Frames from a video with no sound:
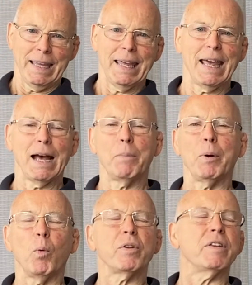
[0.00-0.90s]
Yeah,
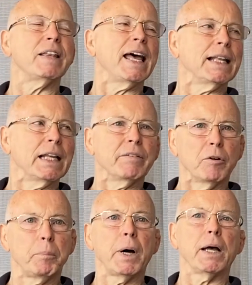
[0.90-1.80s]
but it wasn't that
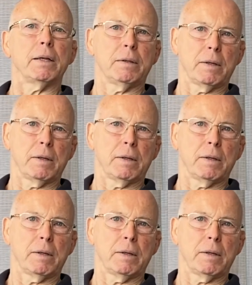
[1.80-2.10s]
level. But